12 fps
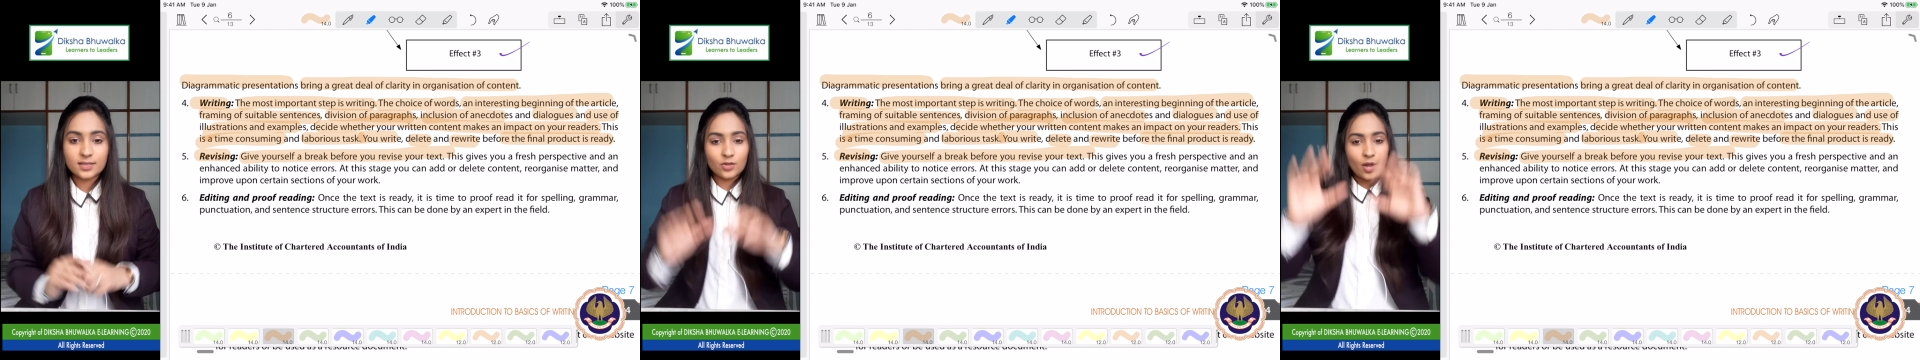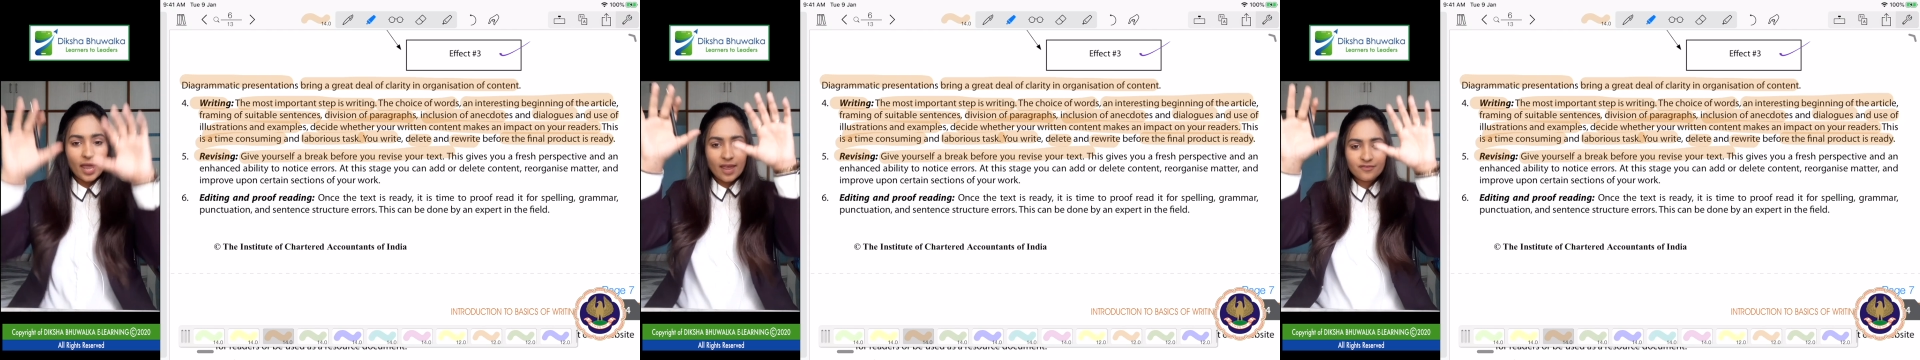
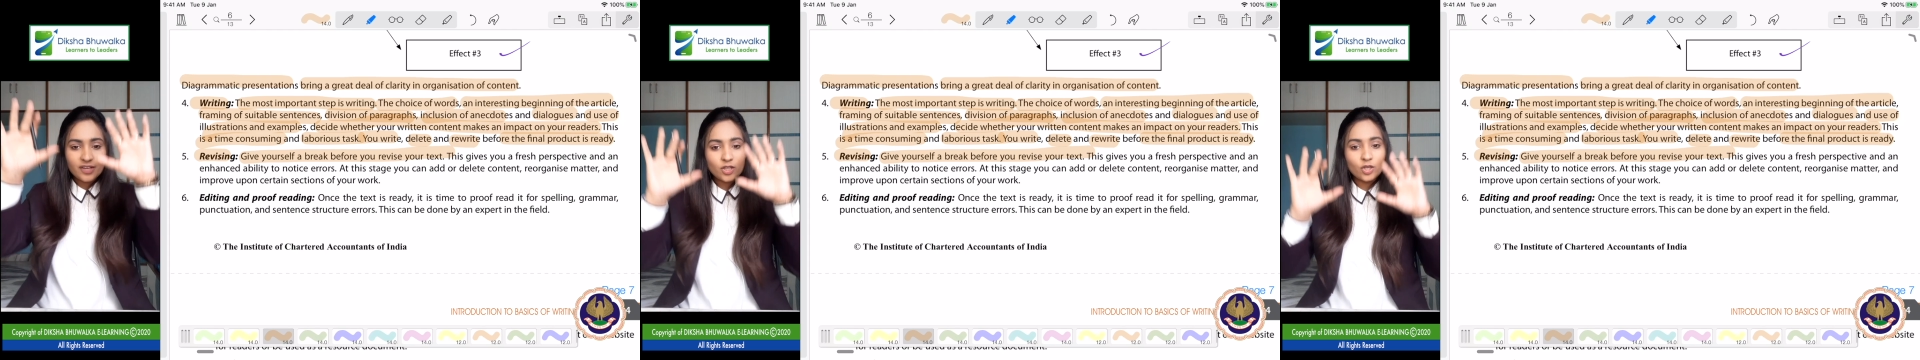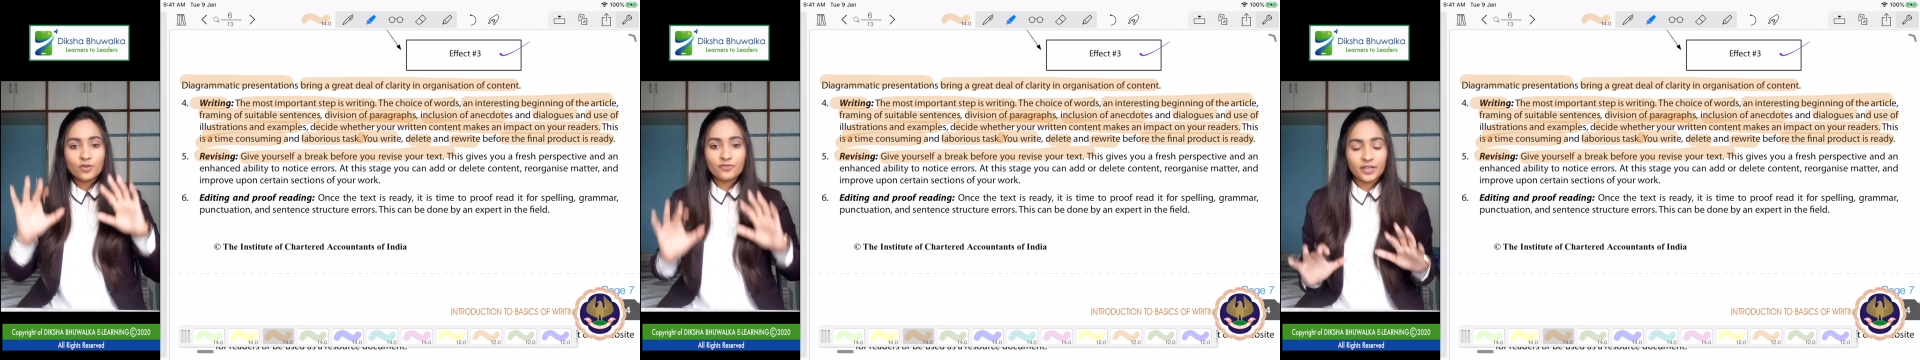Now everything
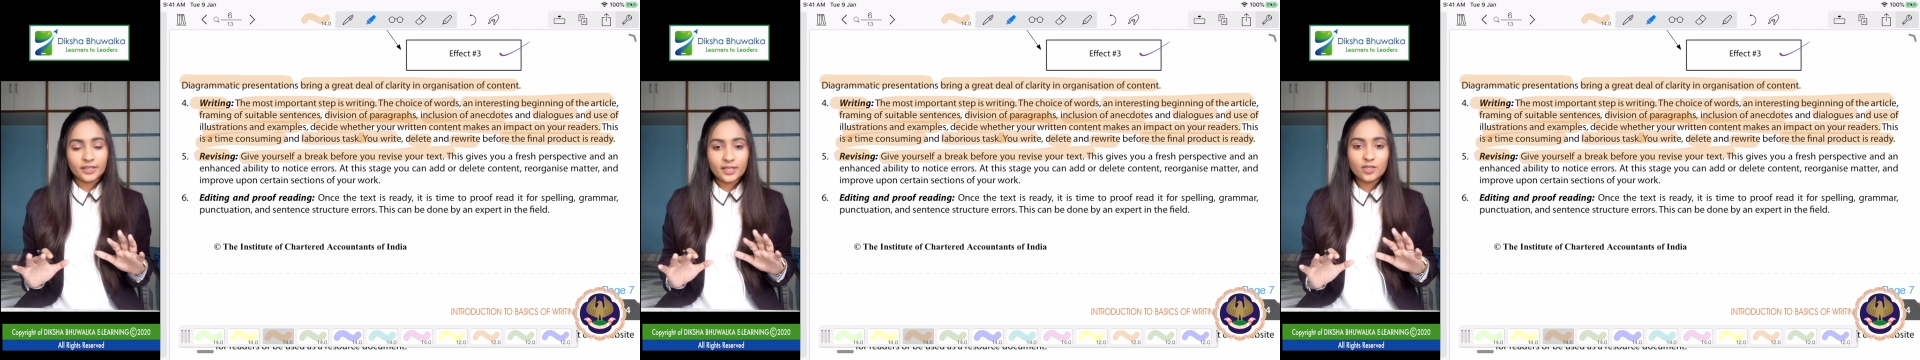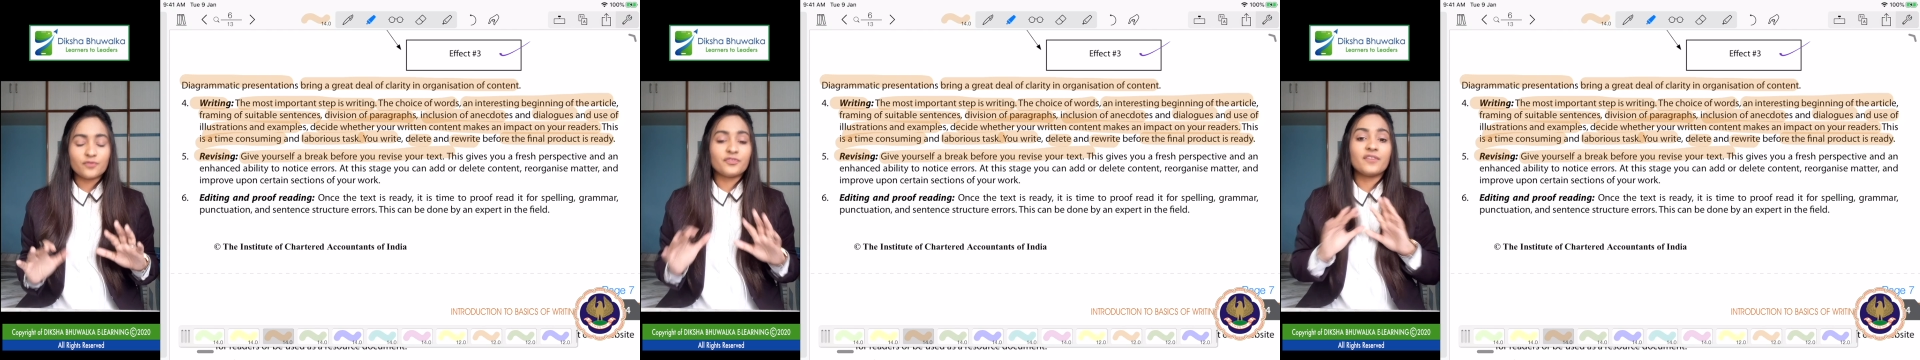you've written,
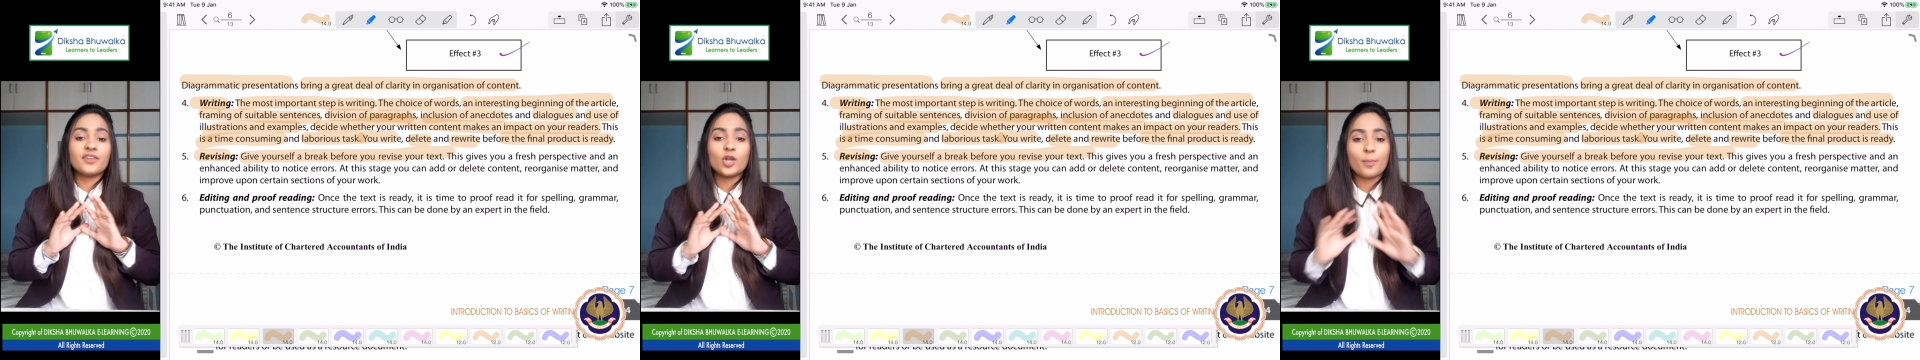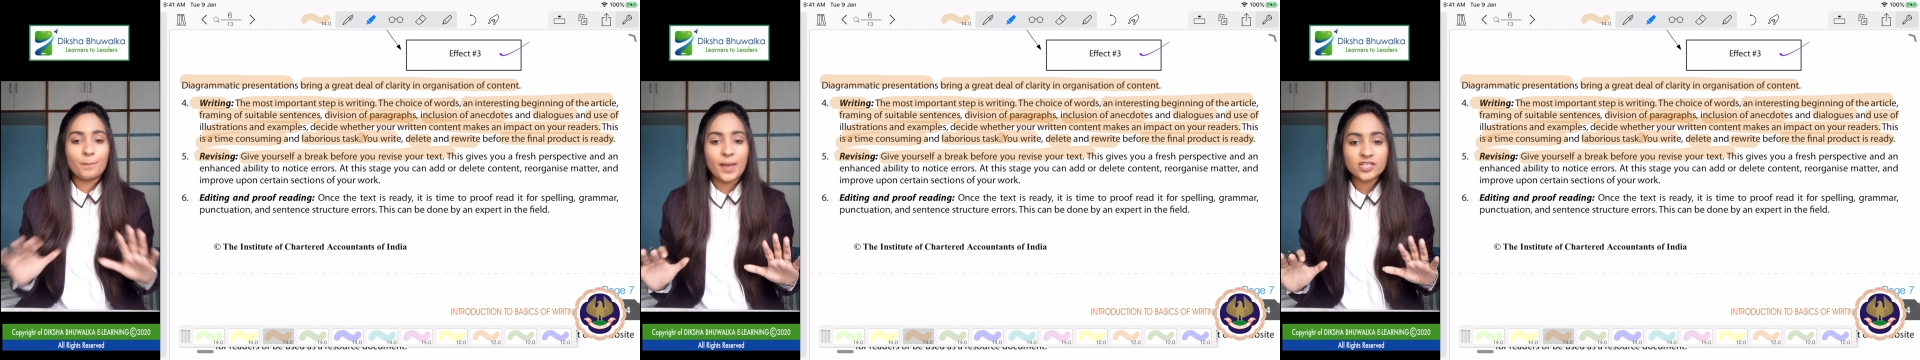you've given your
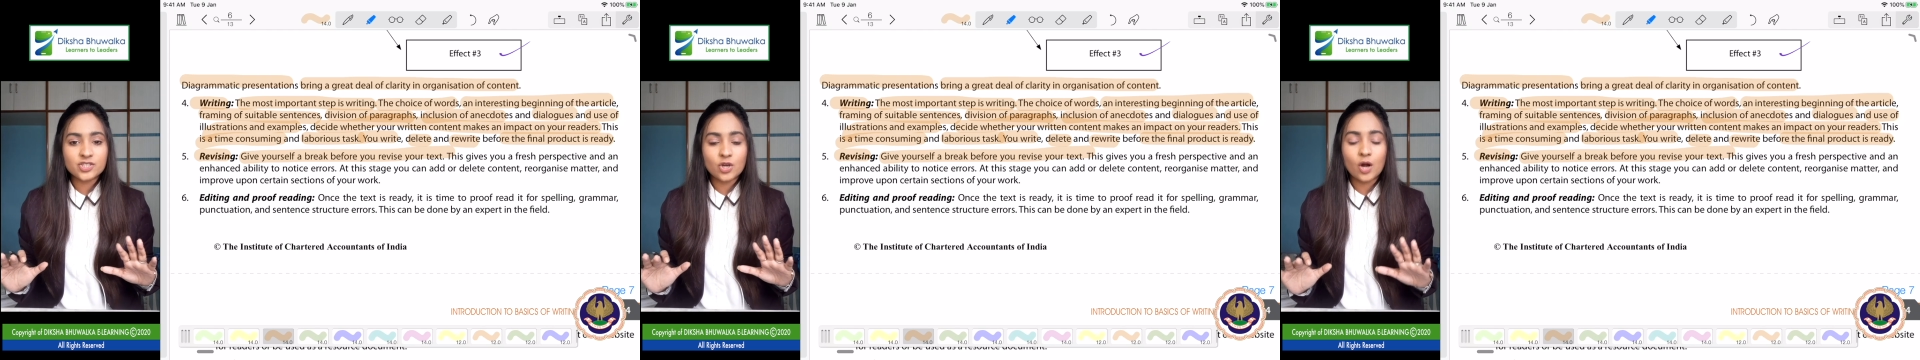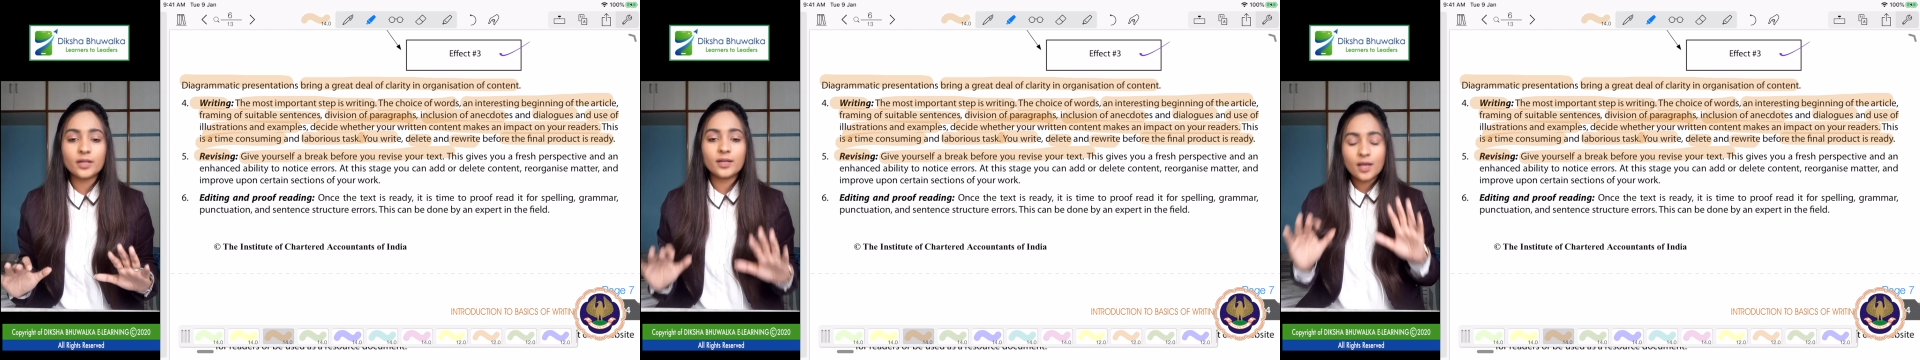best shot.